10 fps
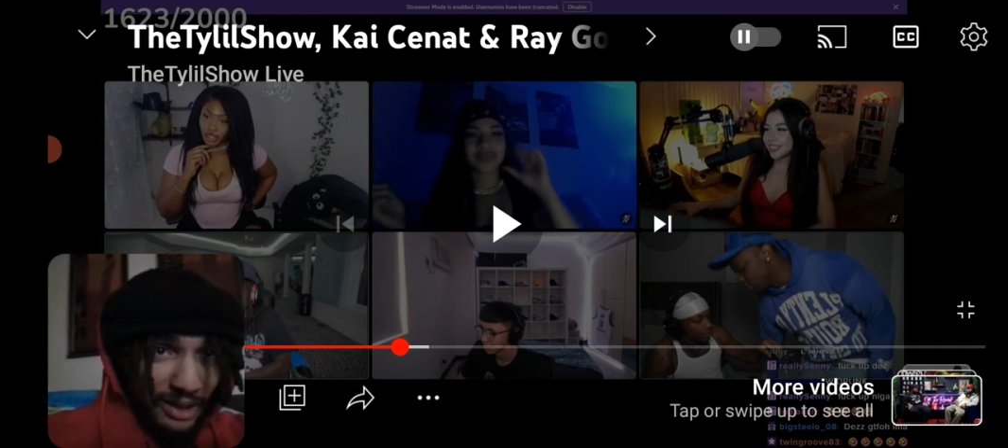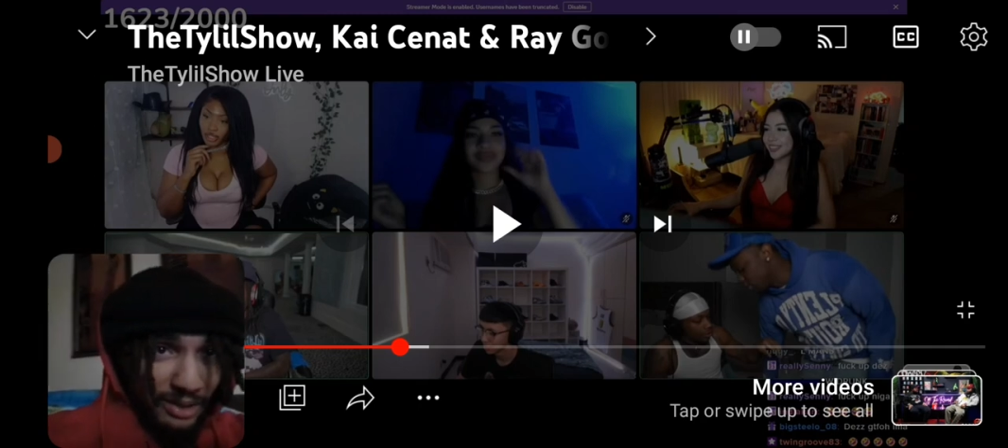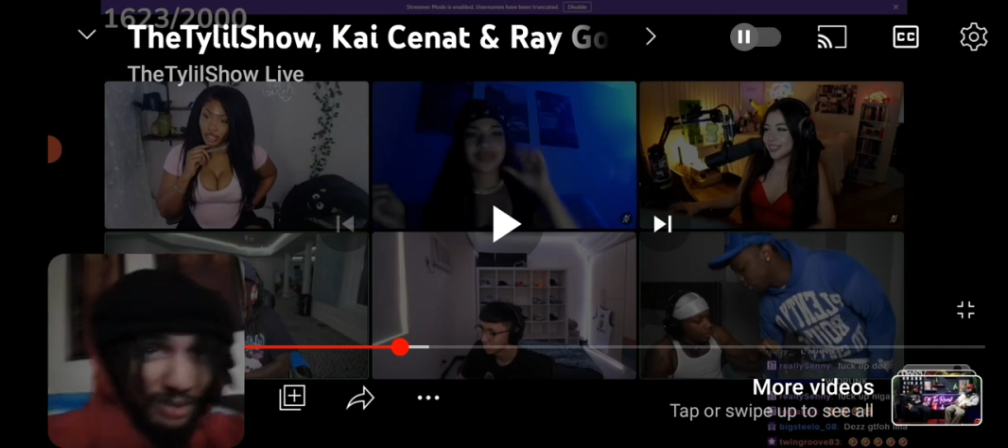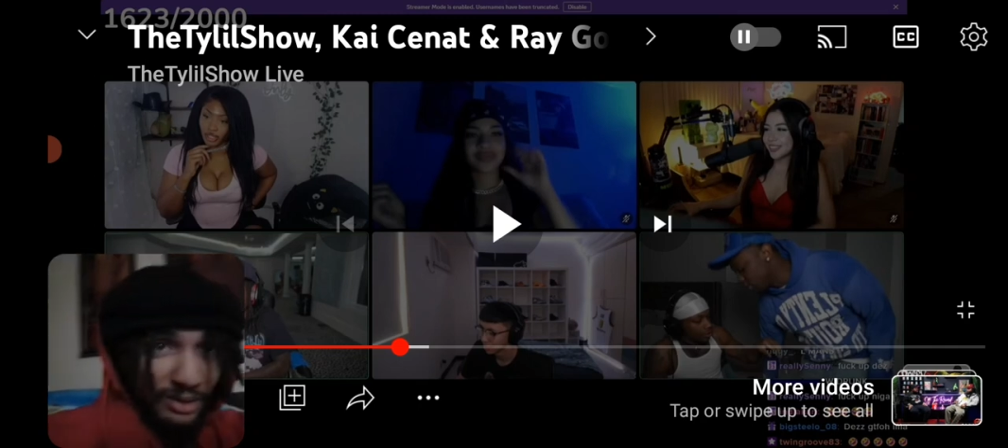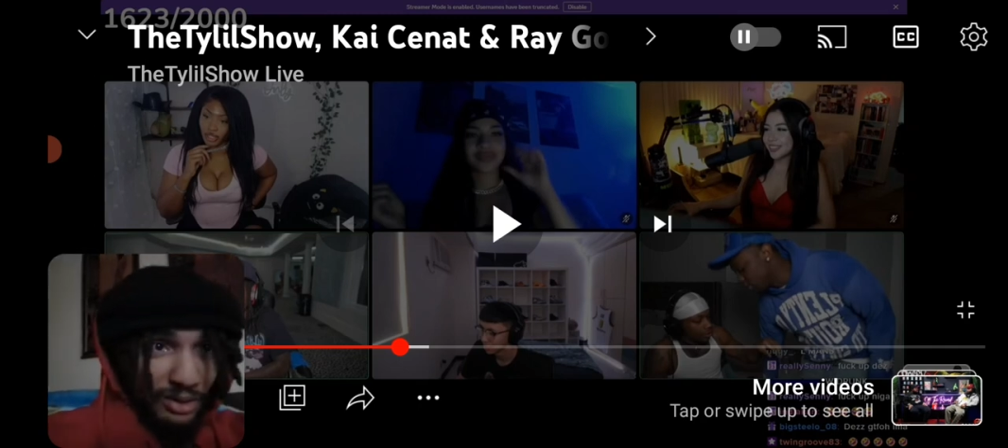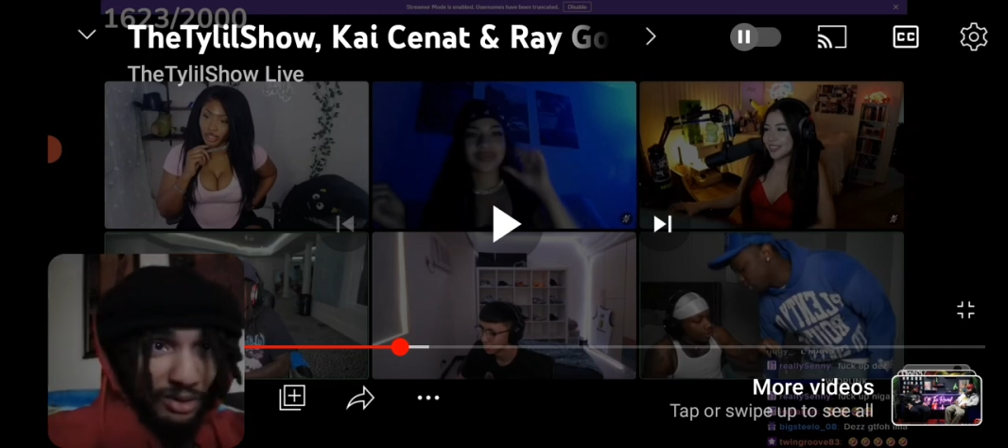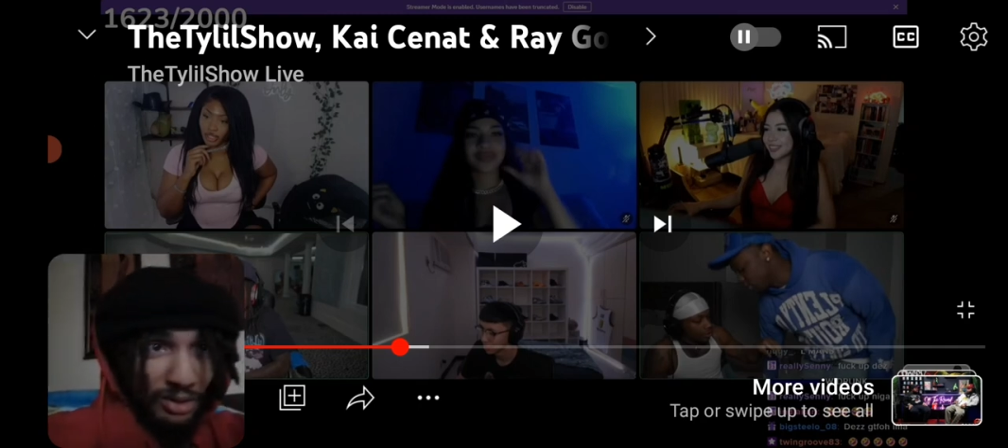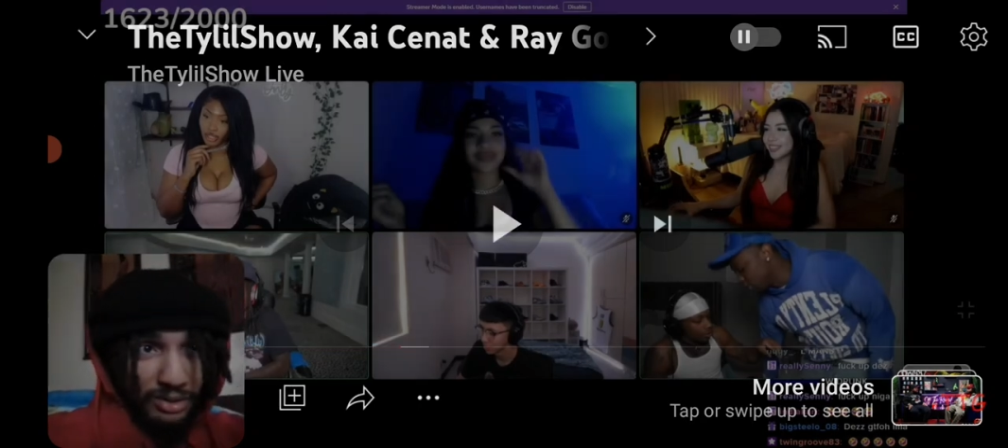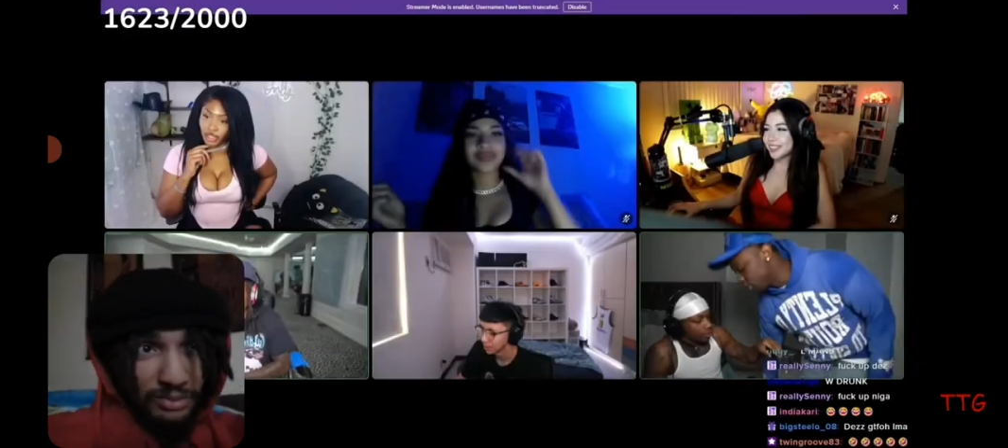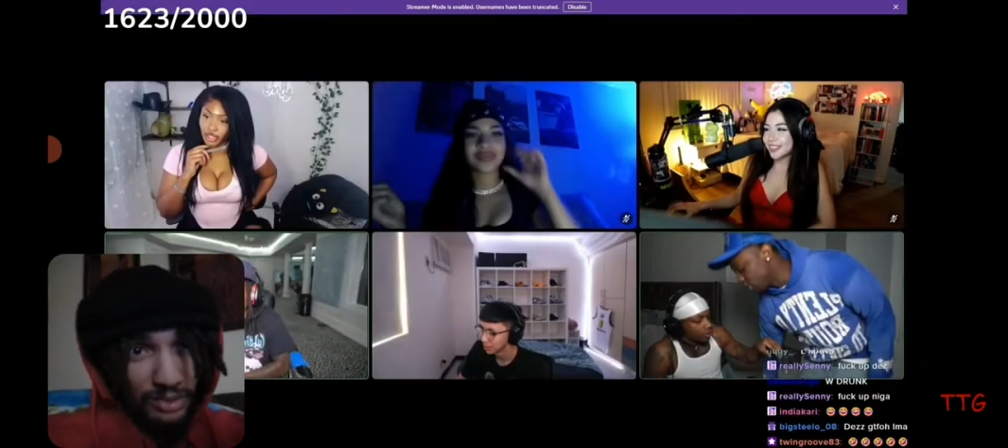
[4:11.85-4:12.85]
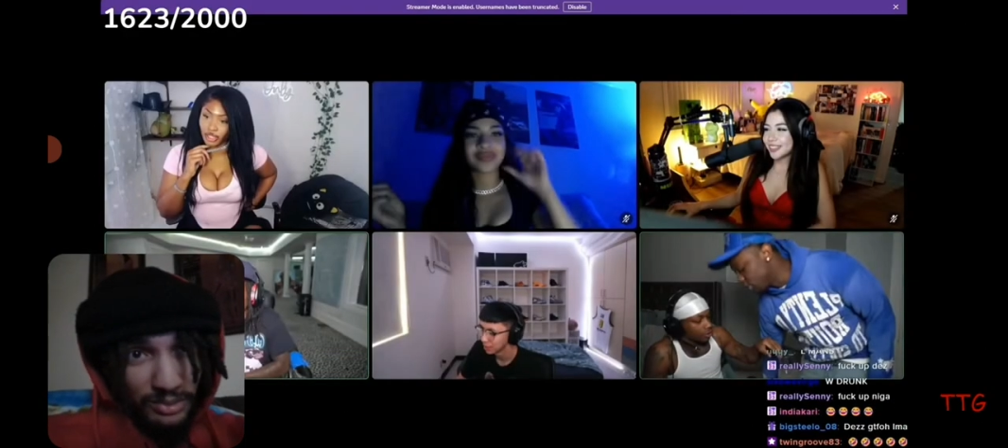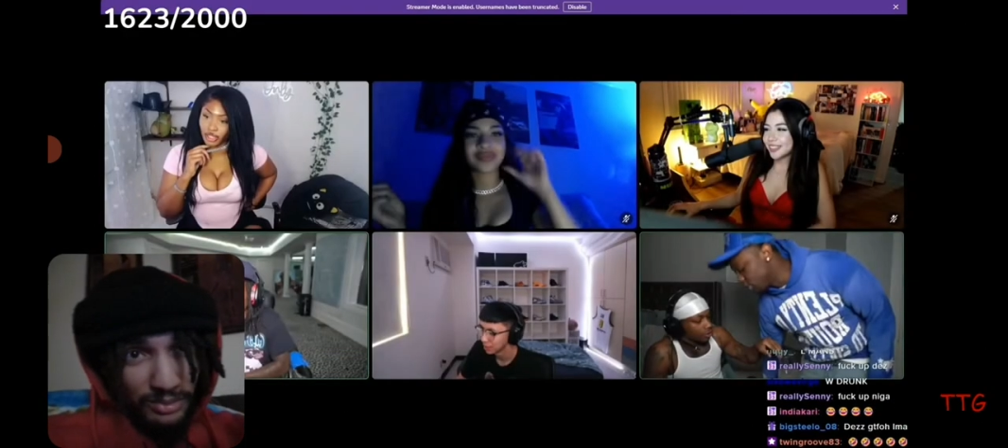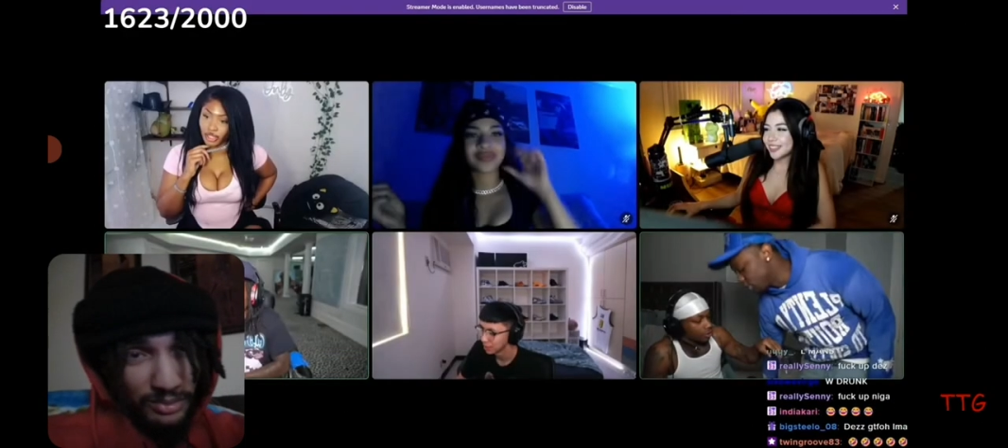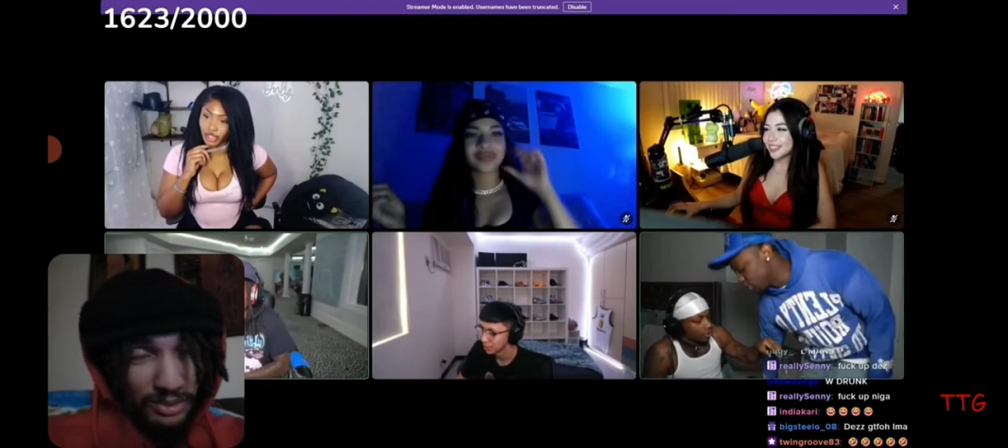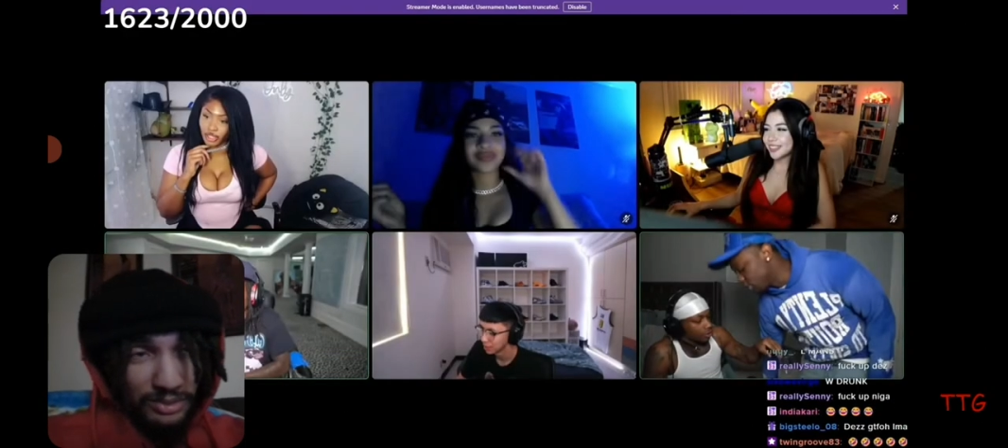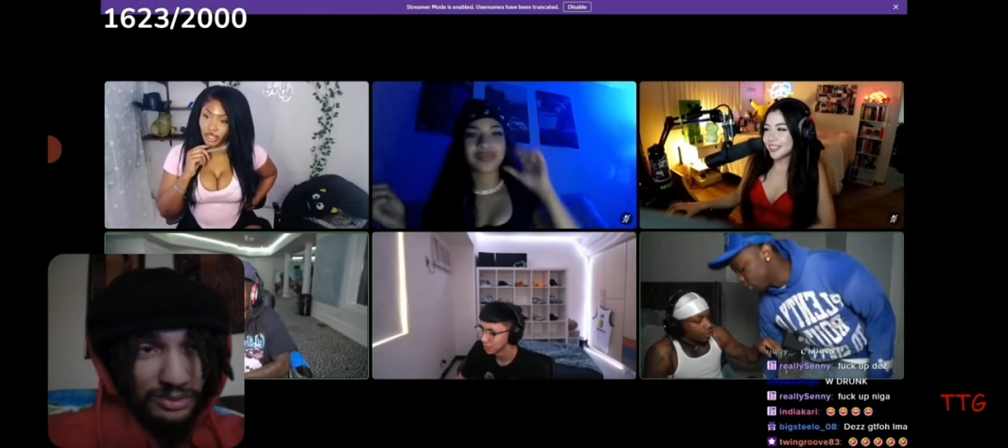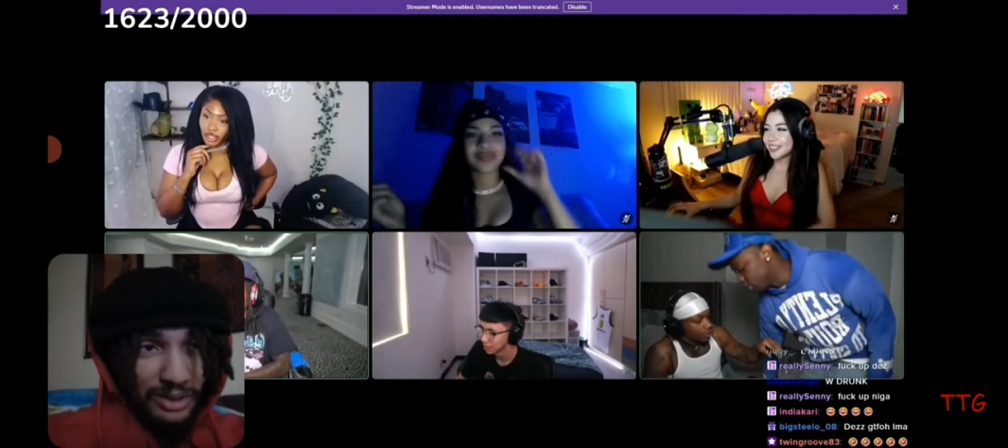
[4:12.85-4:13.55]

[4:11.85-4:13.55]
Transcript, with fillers: he gonna get all them women, bro.